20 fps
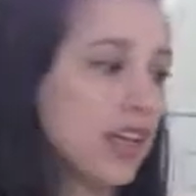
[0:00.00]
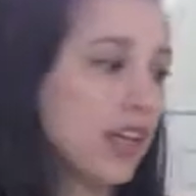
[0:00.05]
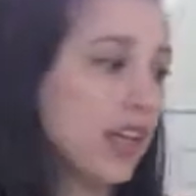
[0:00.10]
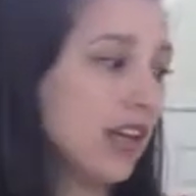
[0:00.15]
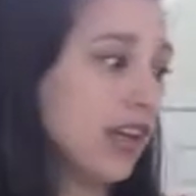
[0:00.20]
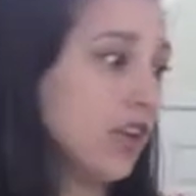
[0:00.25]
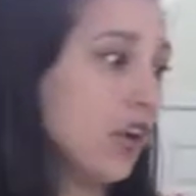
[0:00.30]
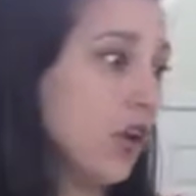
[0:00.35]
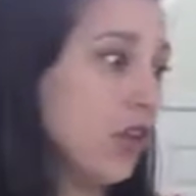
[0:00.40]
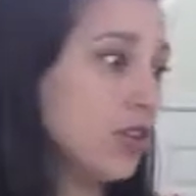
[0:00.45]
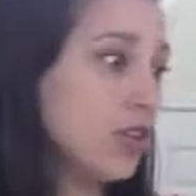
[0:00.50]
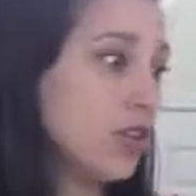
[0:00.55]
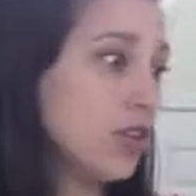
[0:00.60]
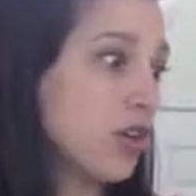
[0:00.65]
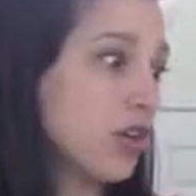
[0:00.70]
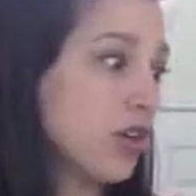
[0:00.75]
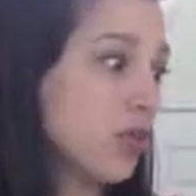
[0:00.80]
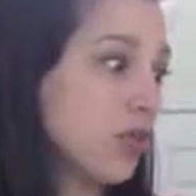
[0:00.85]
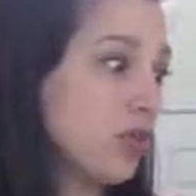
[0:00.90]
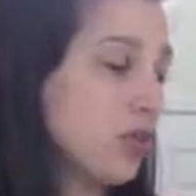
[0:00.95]
And
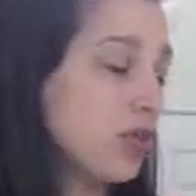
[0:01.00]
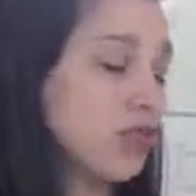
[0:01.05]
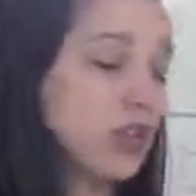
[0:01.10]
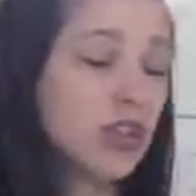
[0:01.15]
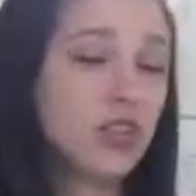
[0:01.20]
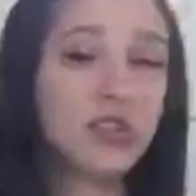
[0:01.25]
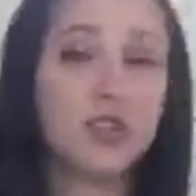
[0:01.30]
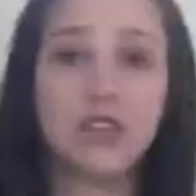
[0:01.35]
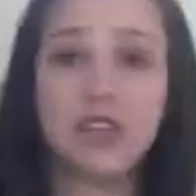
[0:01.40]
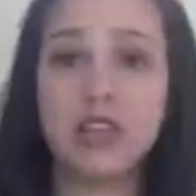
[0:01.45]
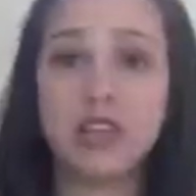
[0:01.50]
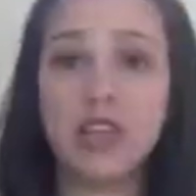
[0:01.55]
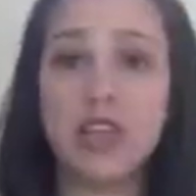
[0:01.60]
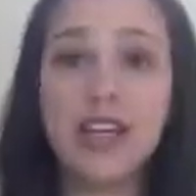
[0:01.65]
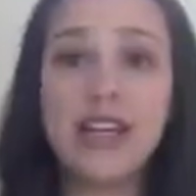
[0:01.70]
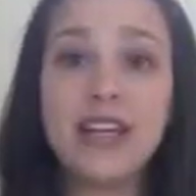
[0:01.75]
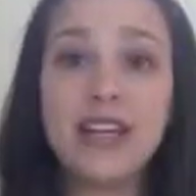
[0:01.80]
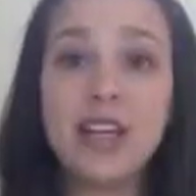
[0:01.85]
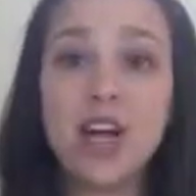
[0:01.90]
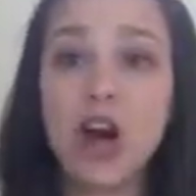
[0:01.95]
also, you could use
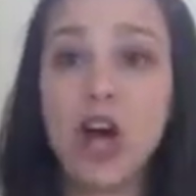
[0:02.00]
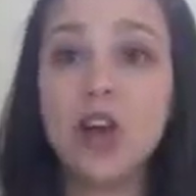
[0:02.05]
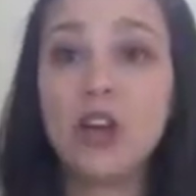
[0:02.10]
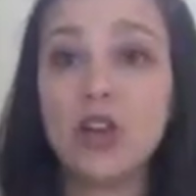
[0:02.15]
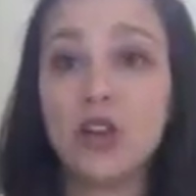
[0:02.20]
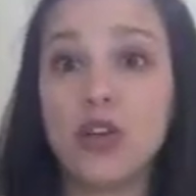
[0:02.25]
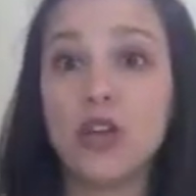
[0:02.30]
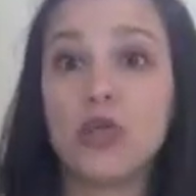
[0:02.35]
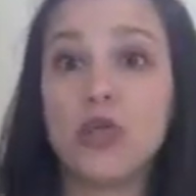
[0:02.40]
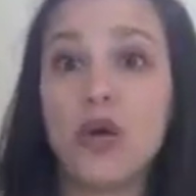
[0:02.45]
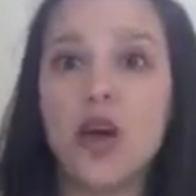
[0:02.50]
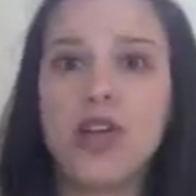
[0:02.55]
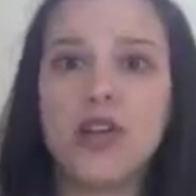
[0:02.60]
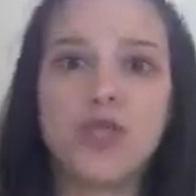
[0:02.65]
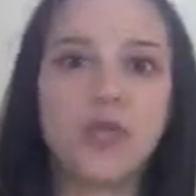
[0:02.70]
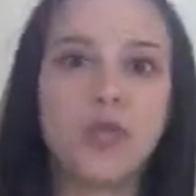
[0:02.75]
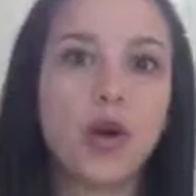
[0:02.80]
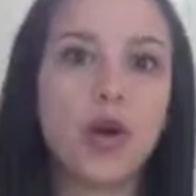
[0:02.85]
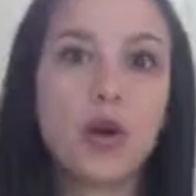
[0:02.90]
any color you want.